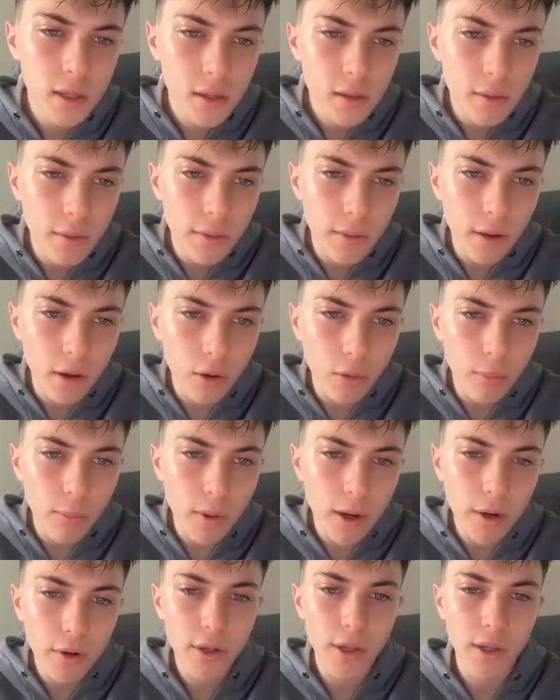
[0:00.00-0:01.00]
Now
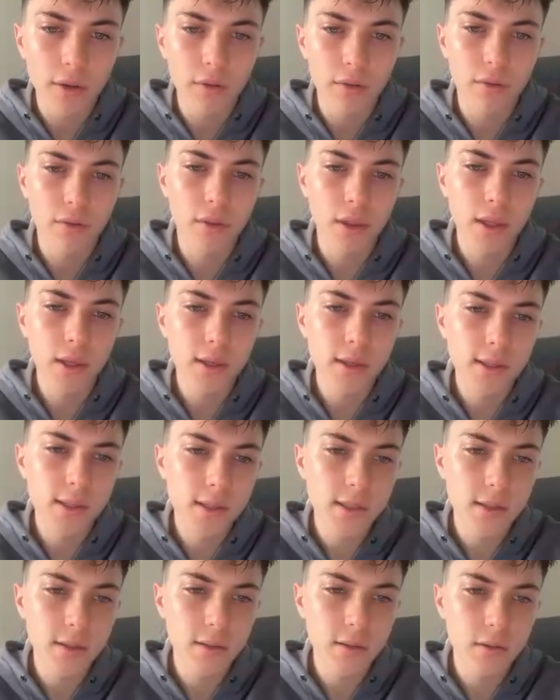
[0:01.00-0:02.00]
marking
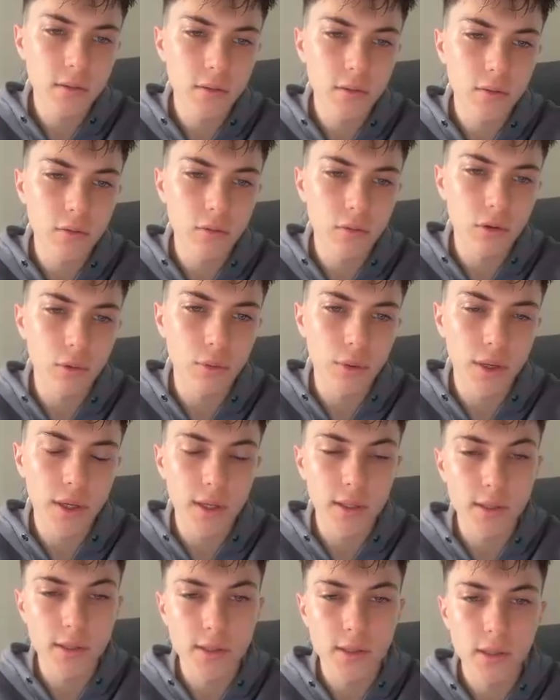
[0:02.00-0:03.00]
things, what we
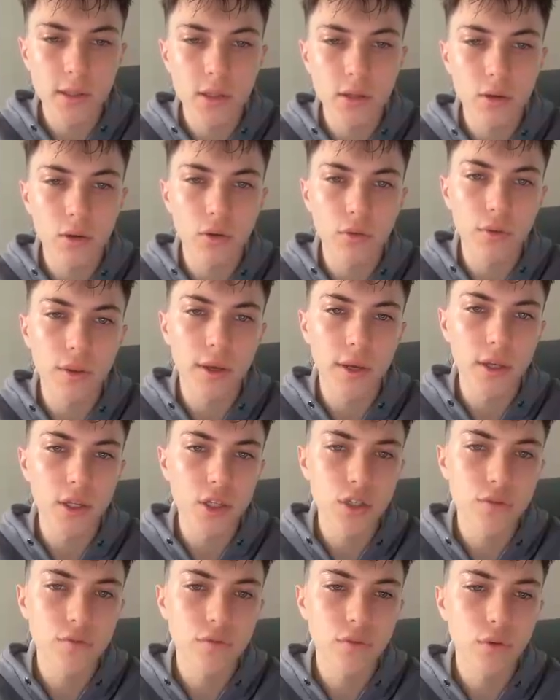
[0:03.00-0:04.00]
can see on the
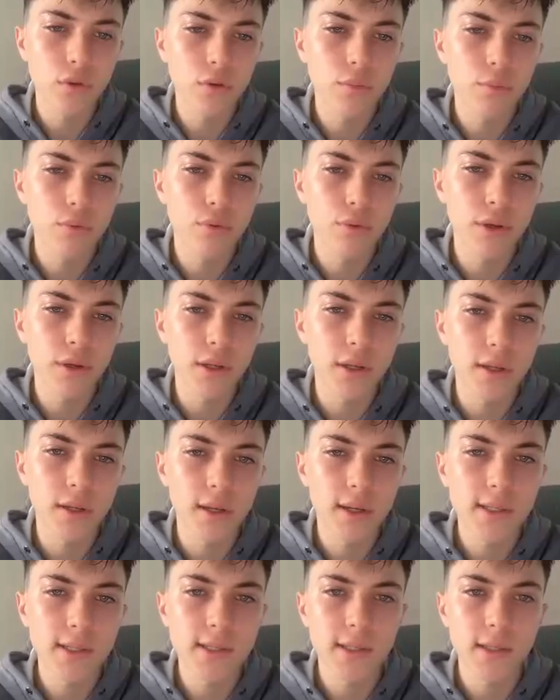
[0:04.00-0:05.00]
H4 pretty
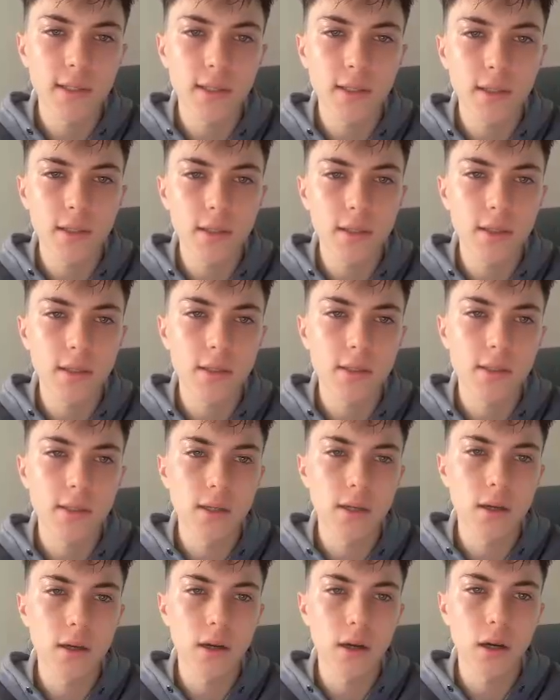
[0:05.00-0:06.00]
nicely is
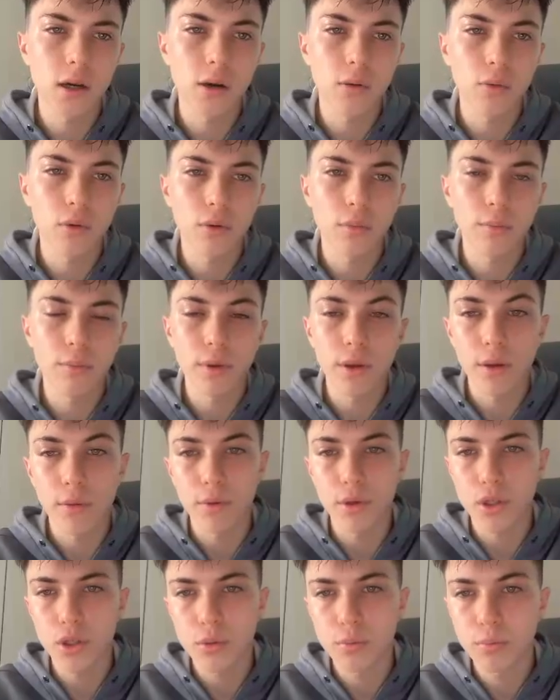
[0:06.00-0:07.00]
our
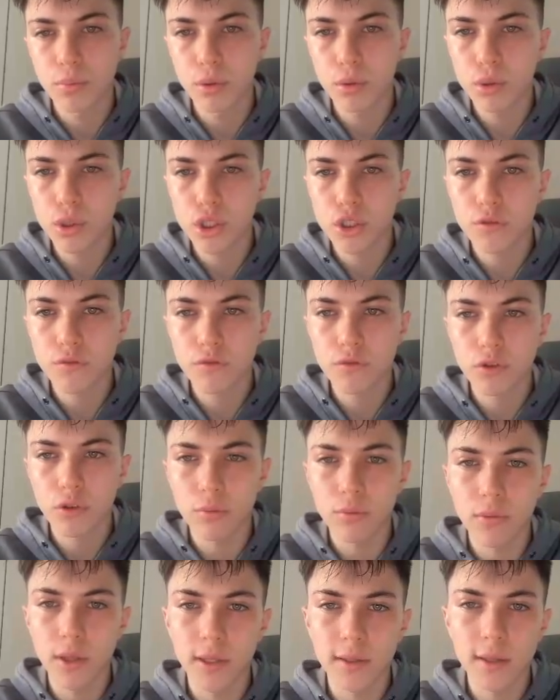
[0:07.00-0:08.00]
bearish push
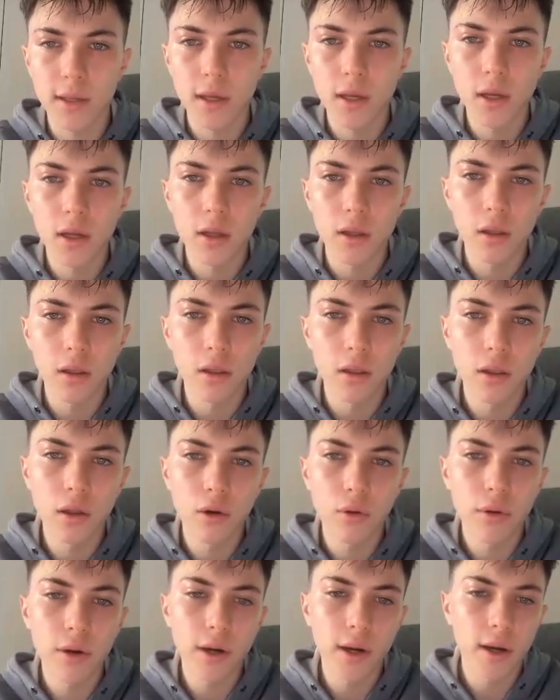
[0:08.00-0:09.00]
from that
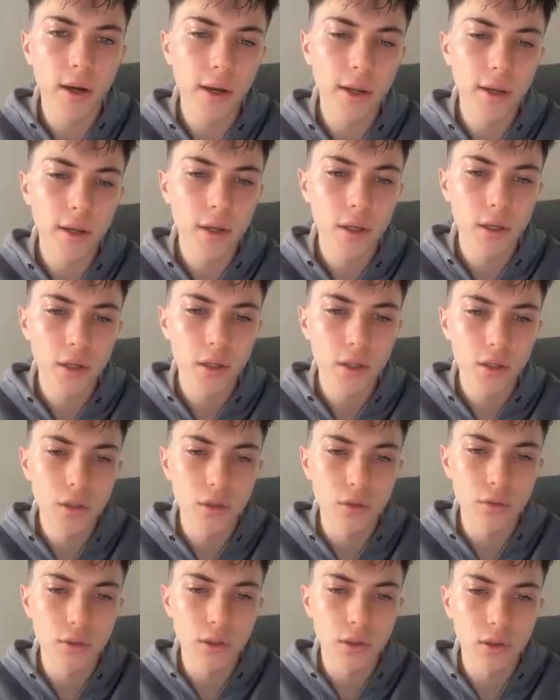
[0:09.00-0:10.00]
lower high
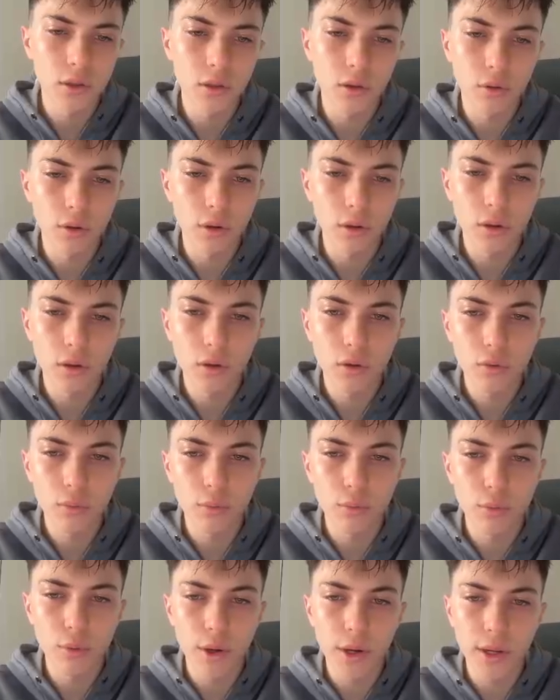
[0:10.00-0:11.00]
to that lower low,
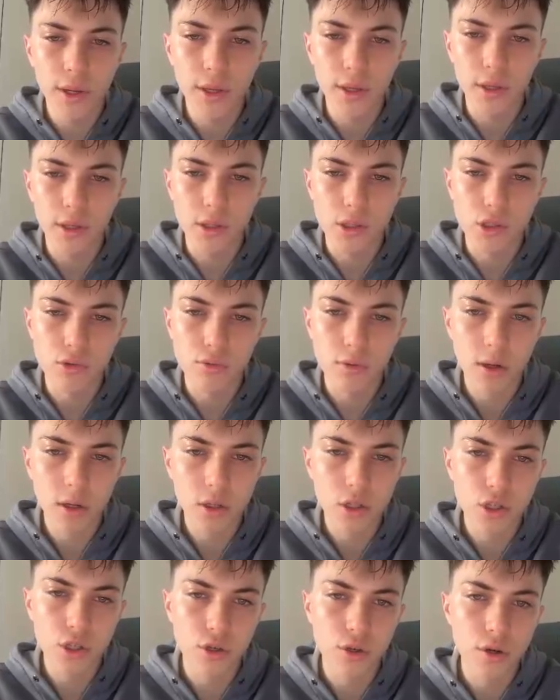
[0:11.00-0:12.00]
breaking
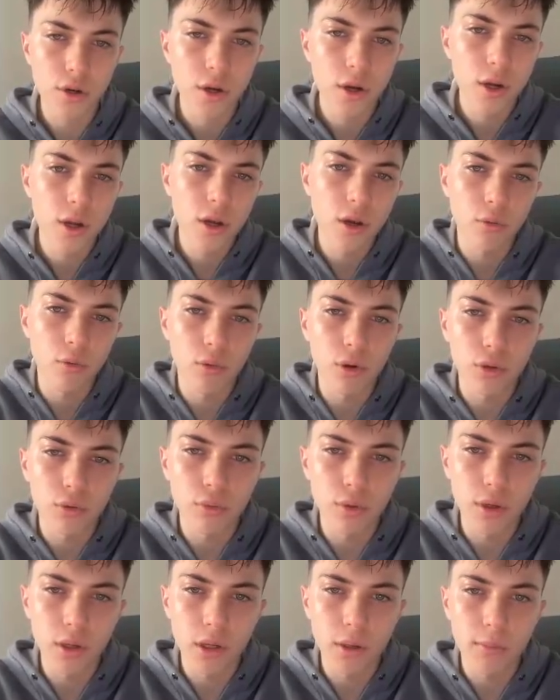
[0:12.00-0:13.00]
structure. What
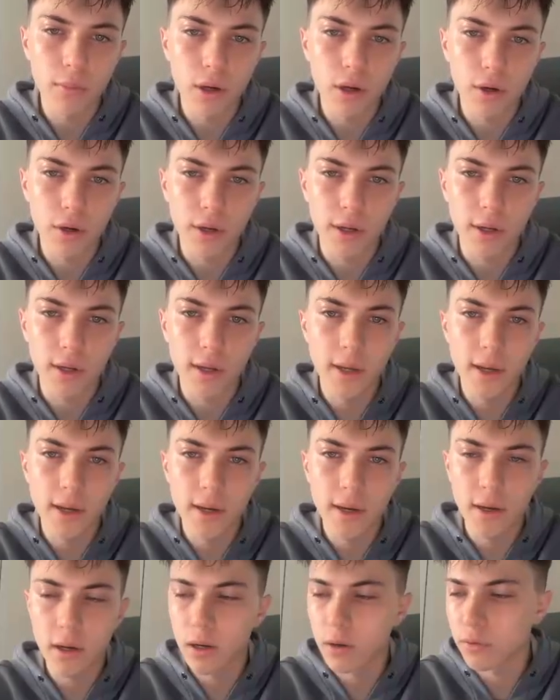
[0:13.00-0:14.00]
we're gonna mark
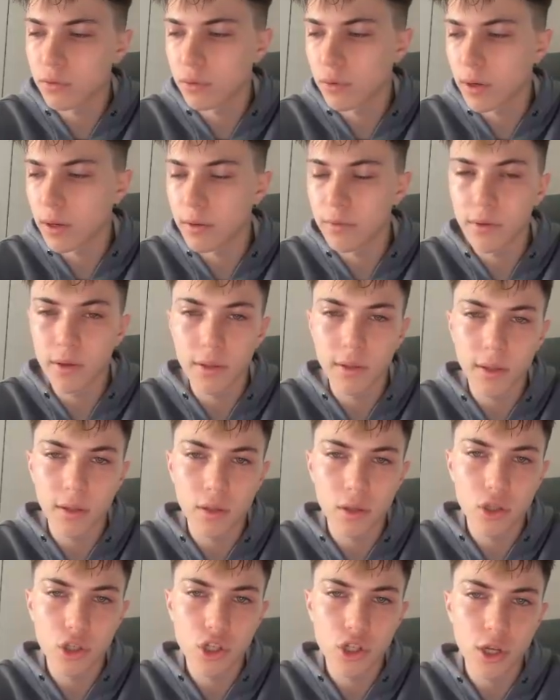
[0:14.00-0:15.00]
again after having
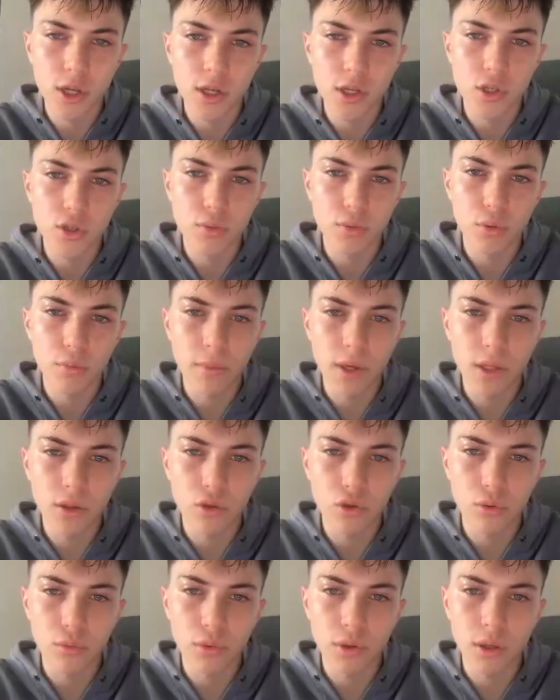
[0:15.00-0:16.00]
that change in
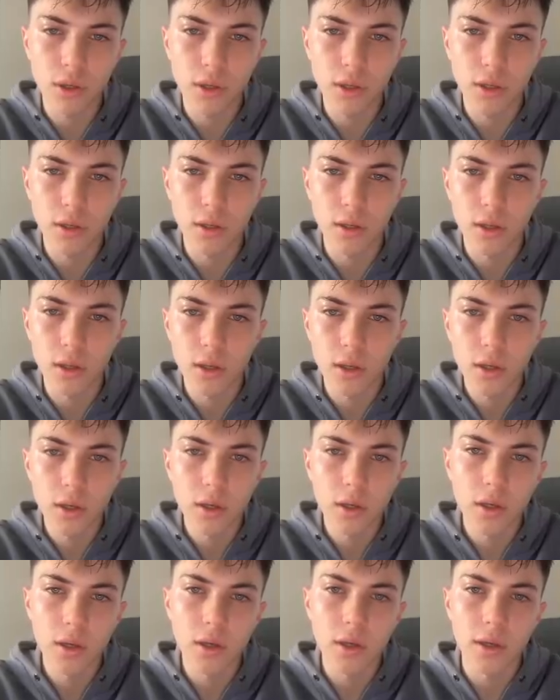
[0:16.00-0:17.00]
momentum in
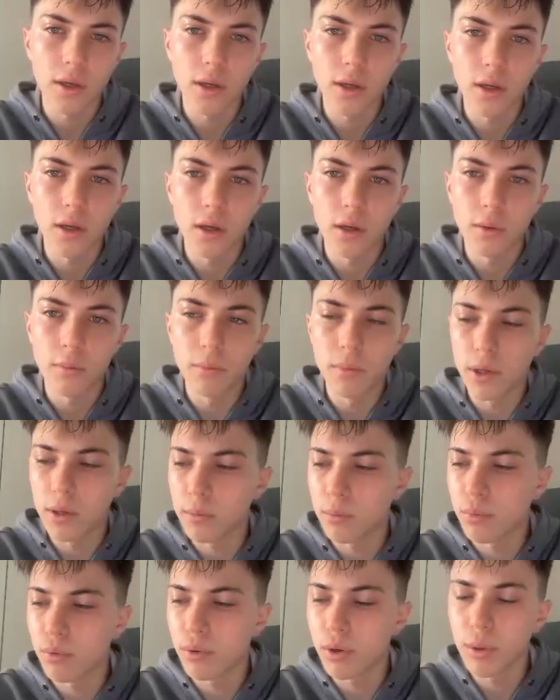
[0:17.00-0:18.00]

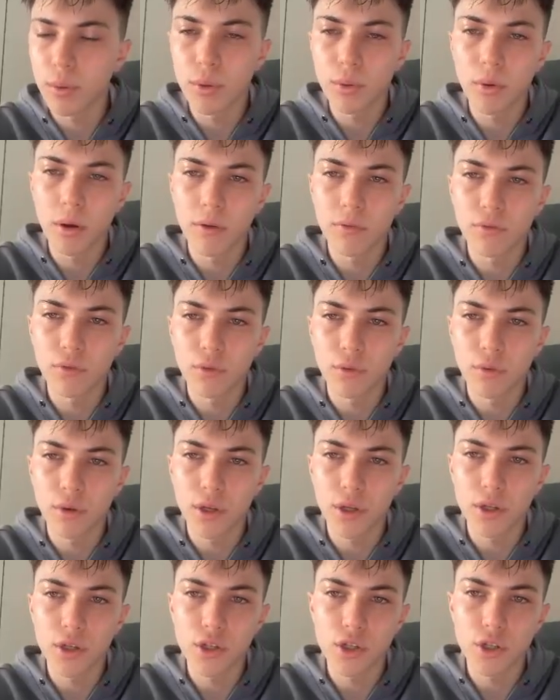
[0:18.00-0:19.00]
premium after
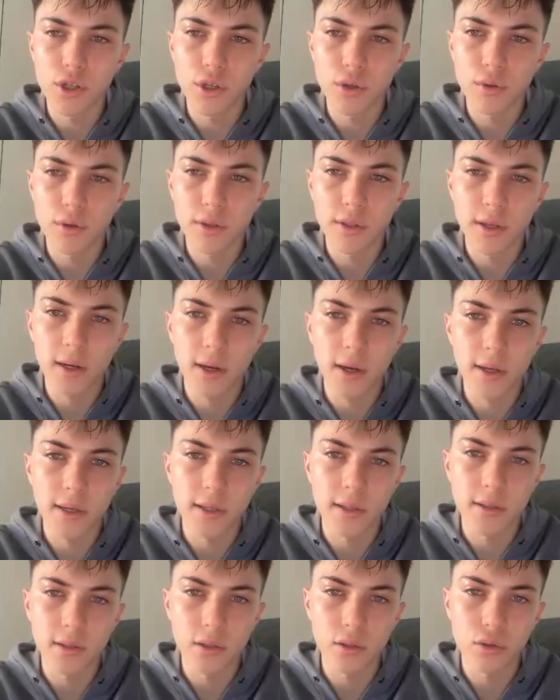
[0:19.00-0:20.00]
engineering the high
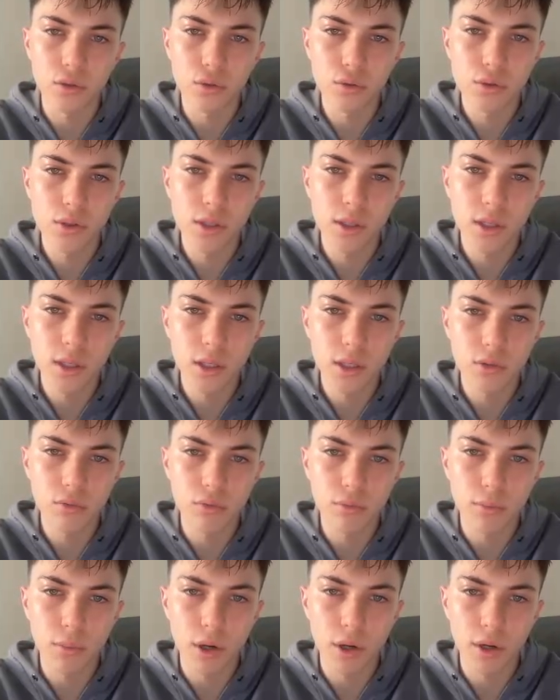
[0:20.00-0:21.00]
end, inducing it, we
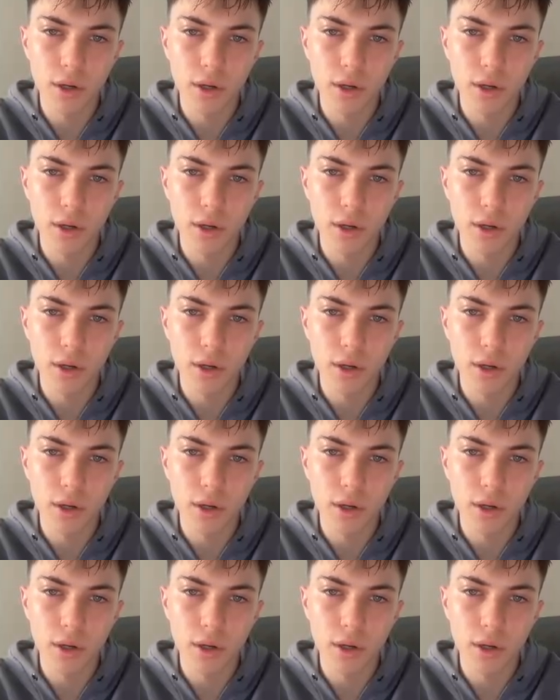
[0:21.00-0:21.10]
mark